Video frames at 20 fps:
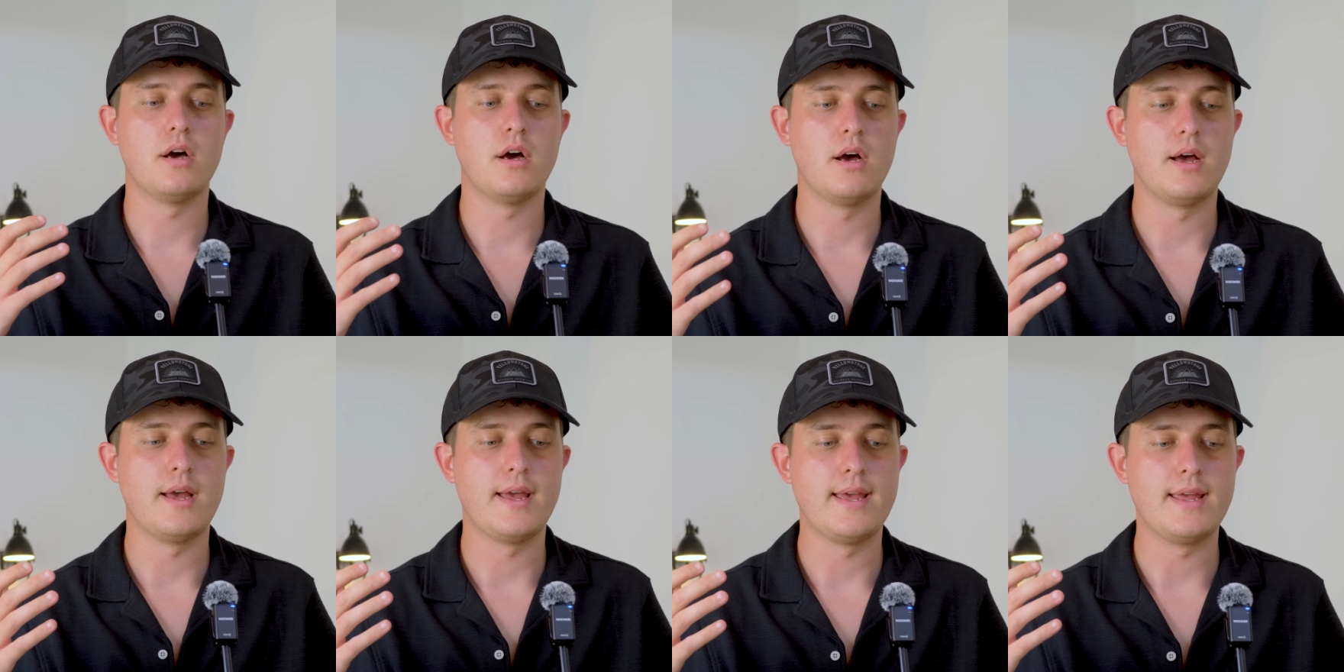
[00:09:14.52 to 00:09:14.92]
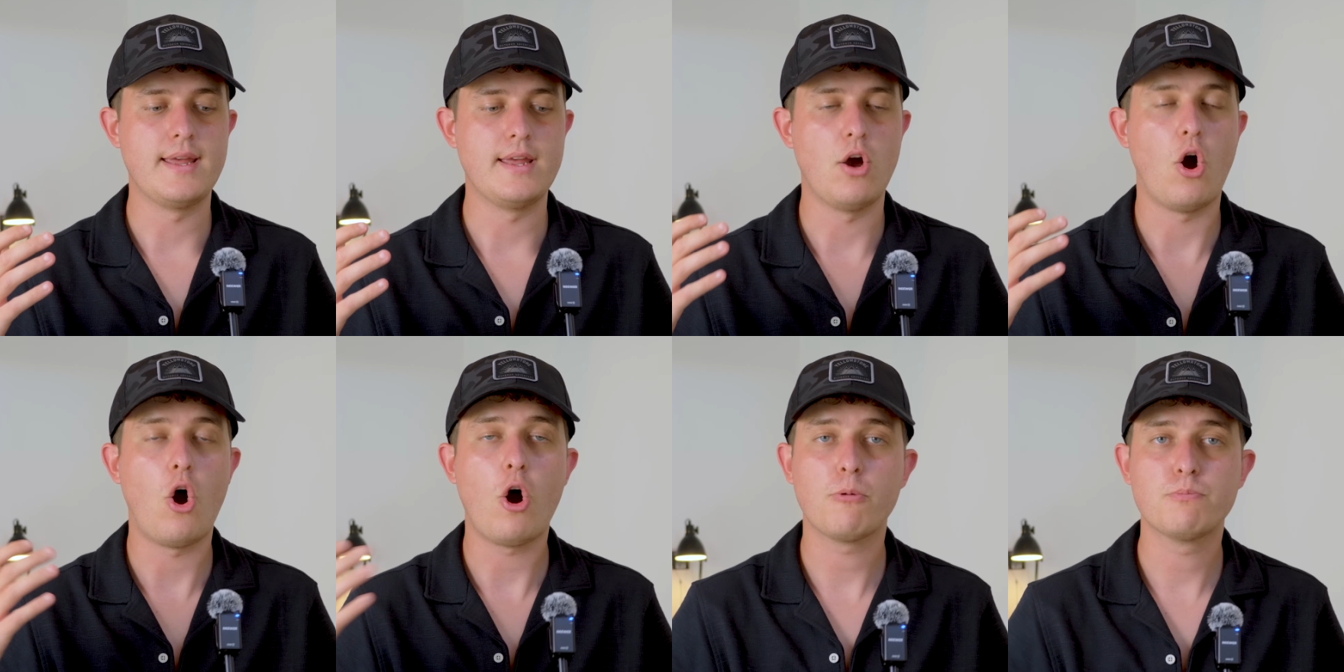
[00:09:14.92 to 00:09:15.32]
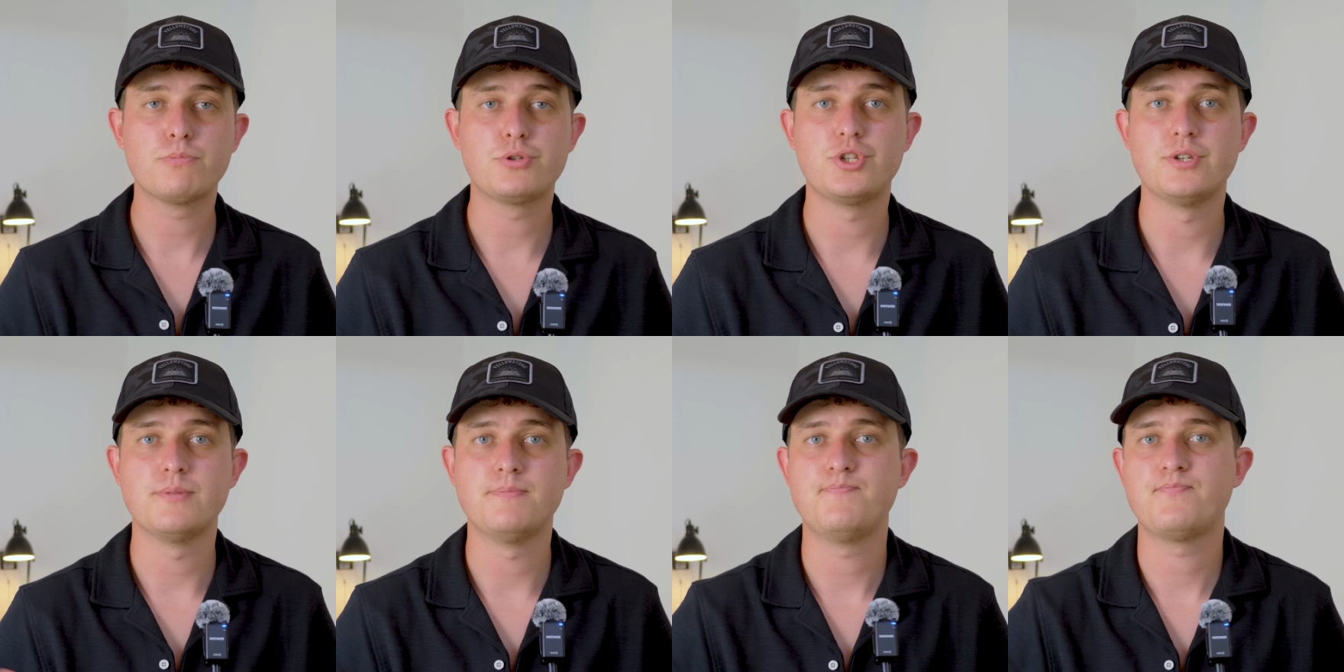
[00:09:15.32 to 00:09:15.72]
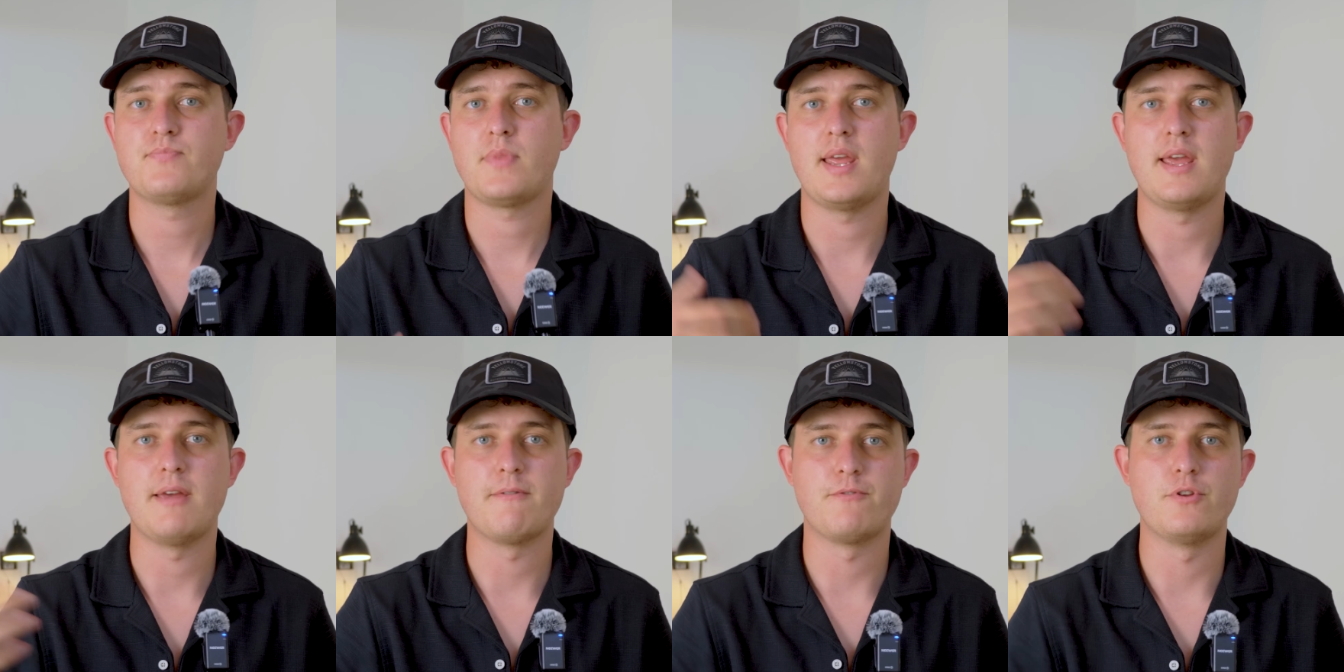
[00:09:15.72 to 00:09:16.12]
an option
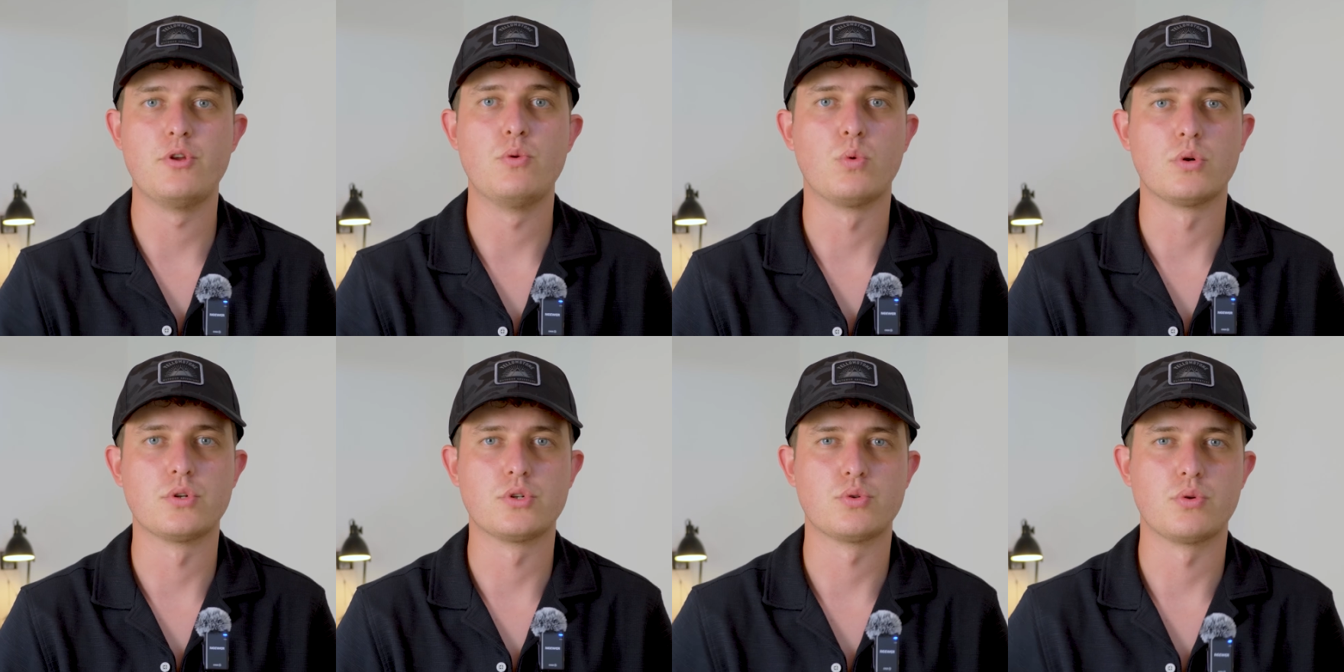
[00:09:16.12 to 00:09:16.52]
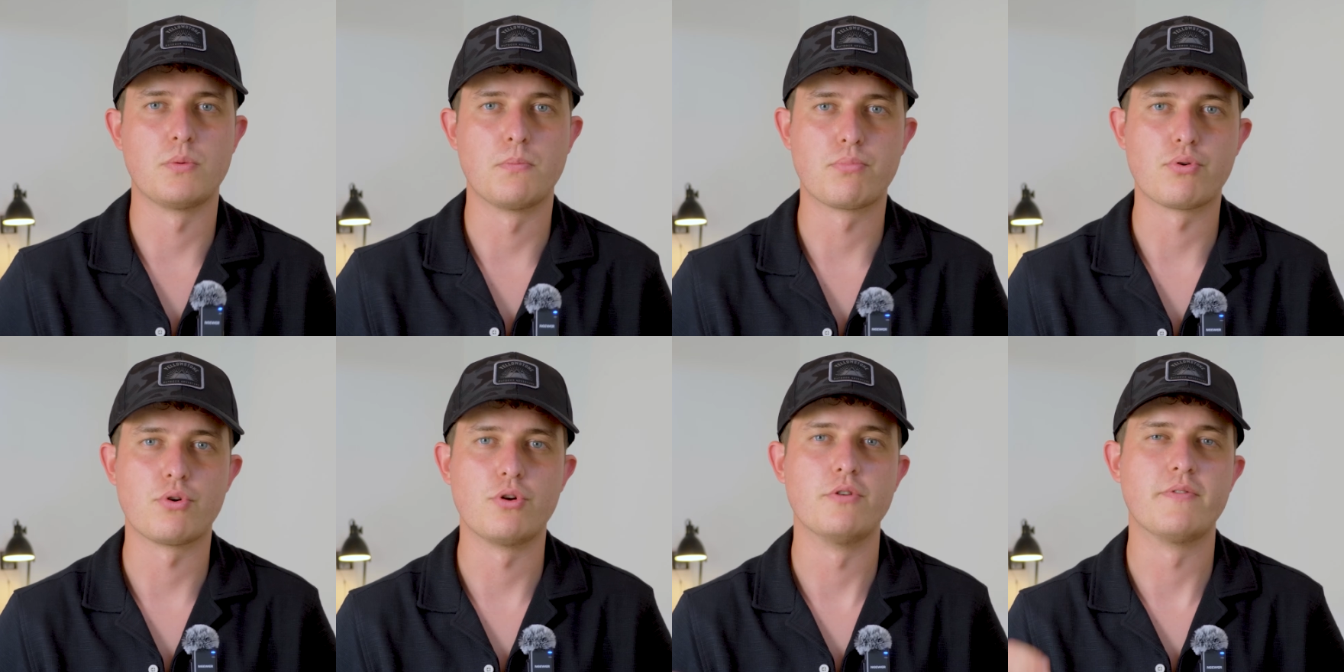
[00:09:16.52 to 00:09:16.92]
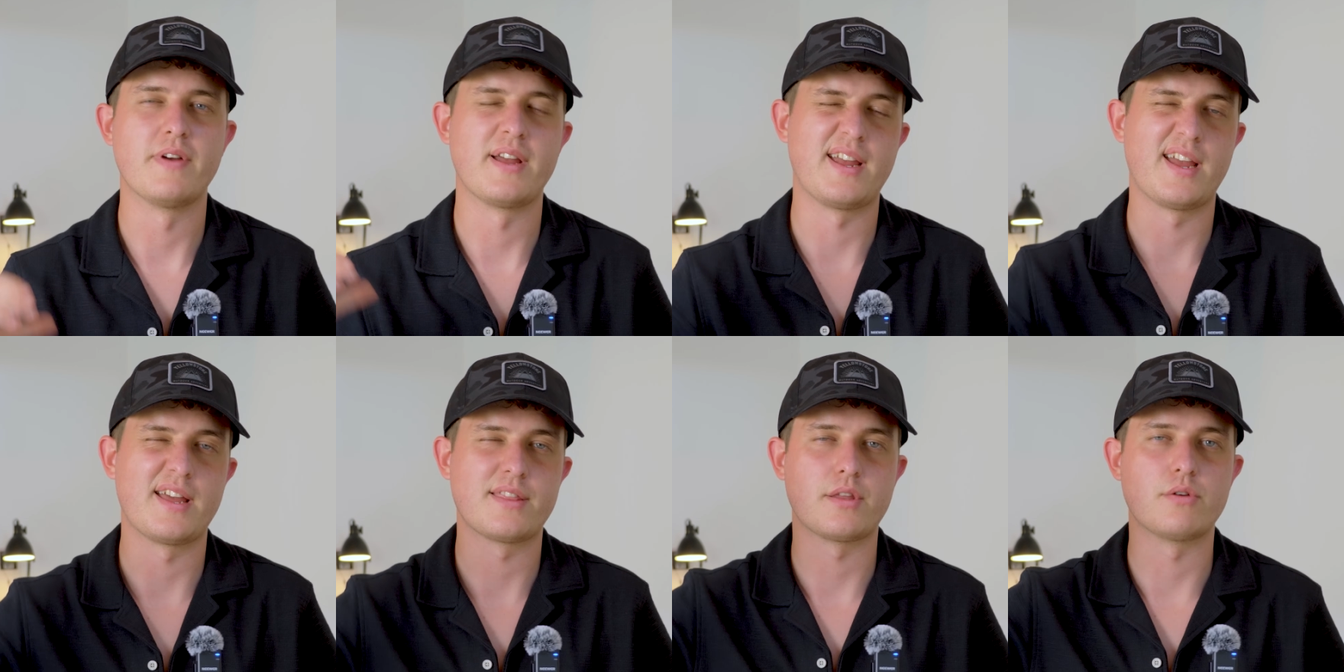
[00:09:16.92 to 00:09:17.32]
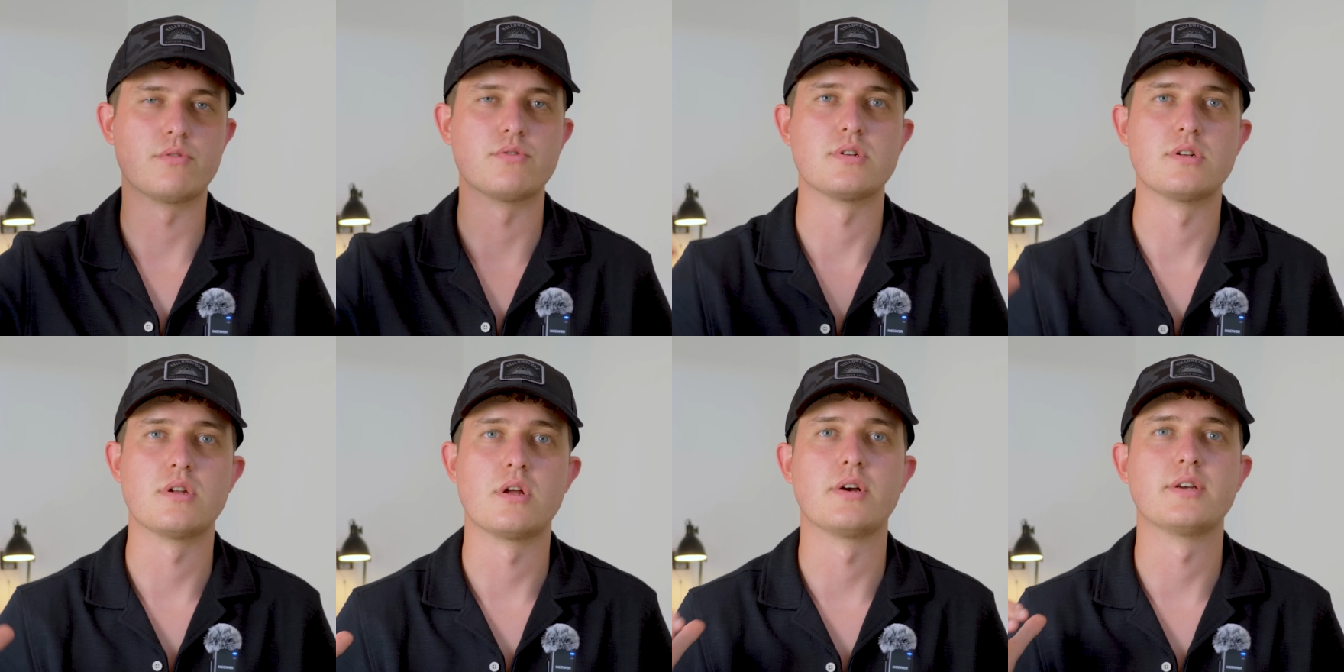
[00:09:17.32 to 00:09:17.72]
if you want to improve and get
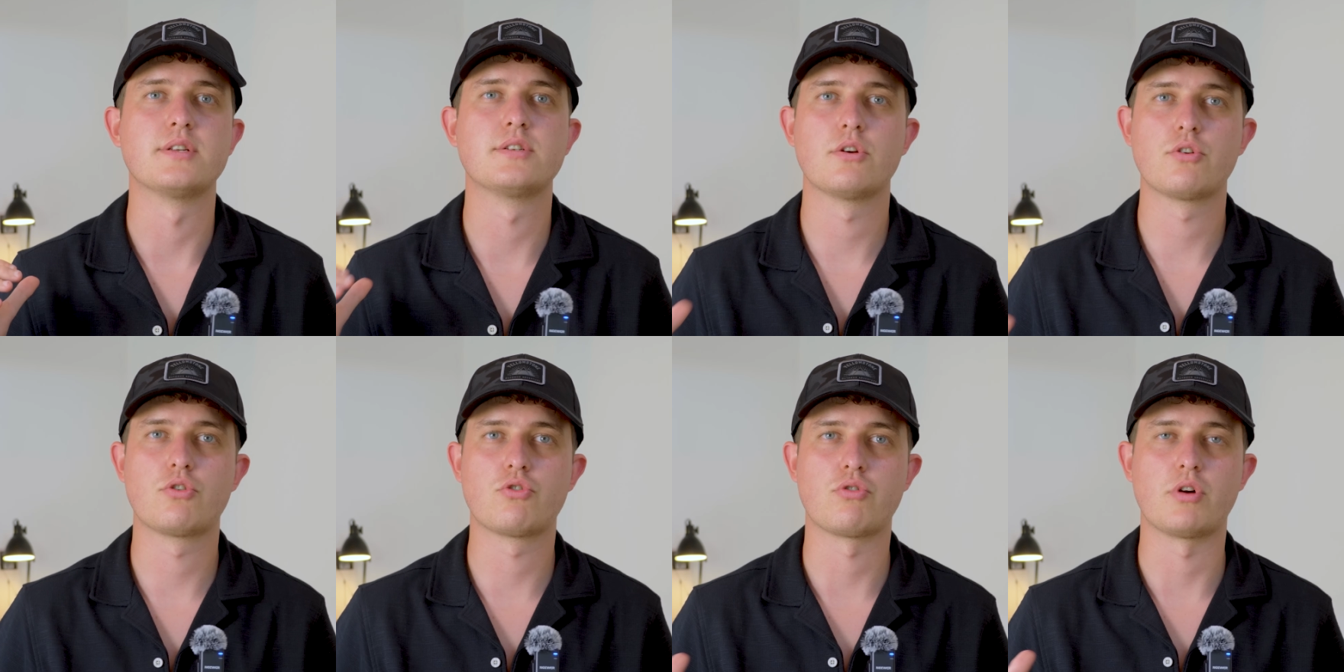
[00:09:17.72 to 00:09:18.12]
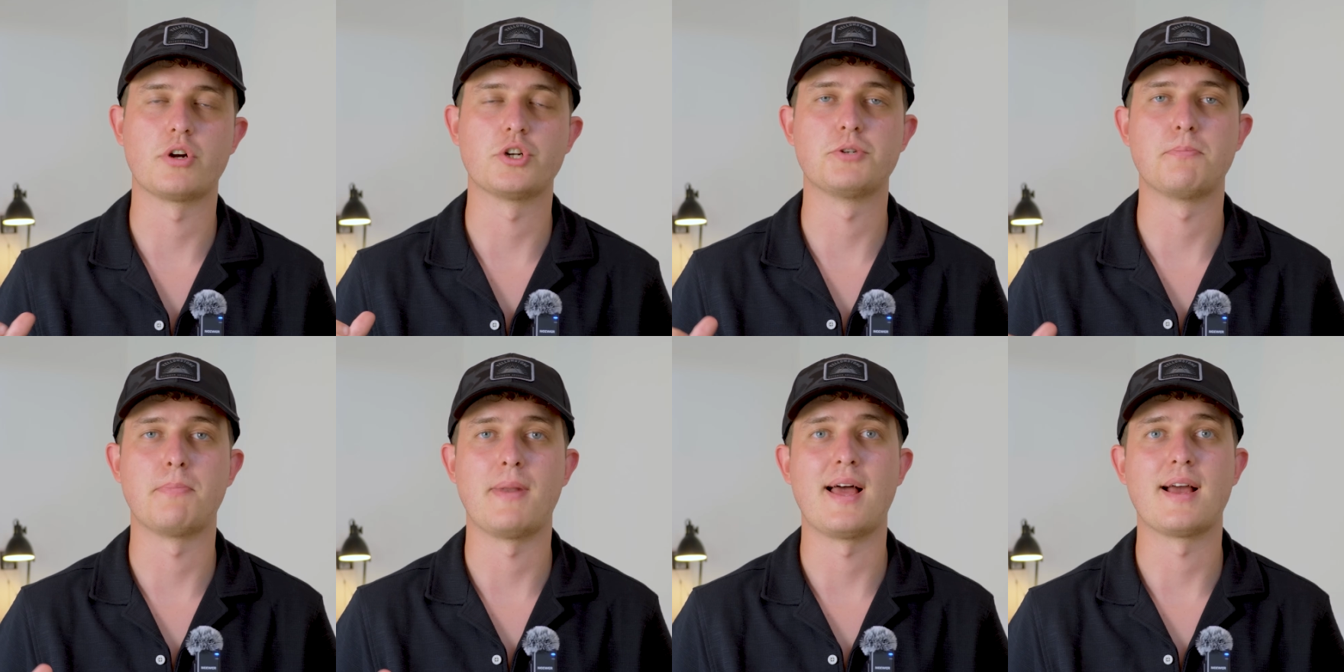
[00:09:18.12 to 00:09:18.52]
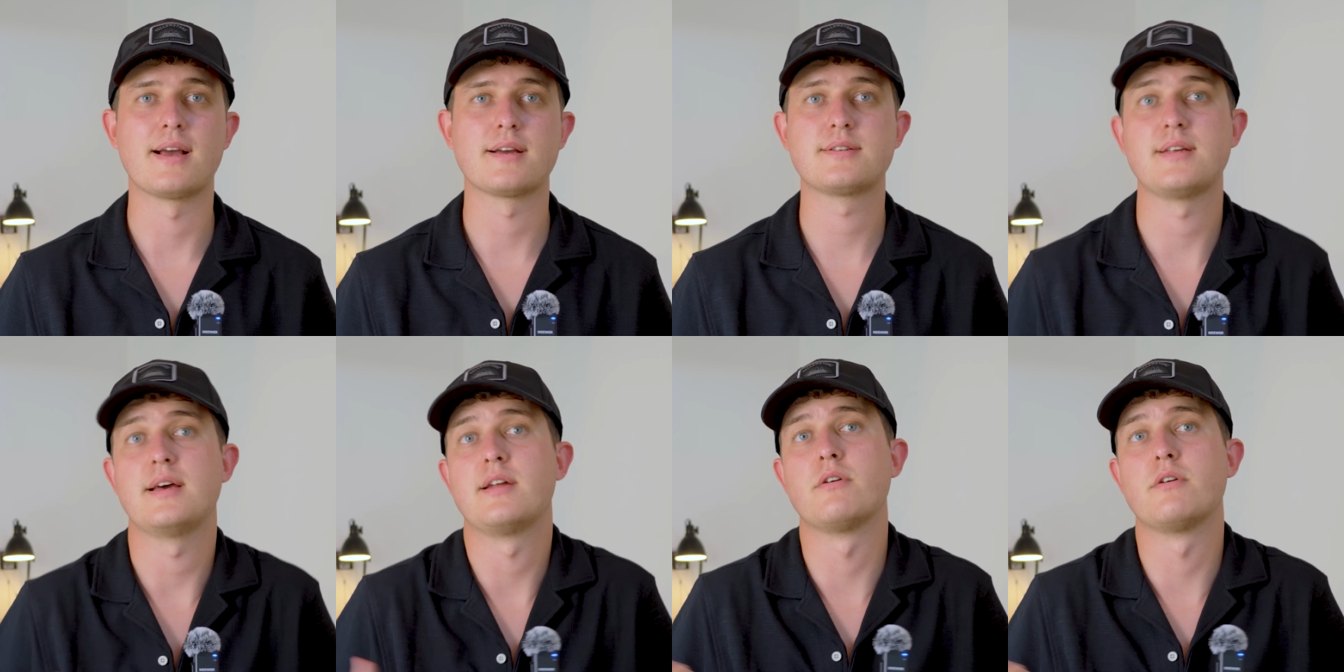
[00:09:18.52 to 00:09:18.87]
those nice crushed blacks,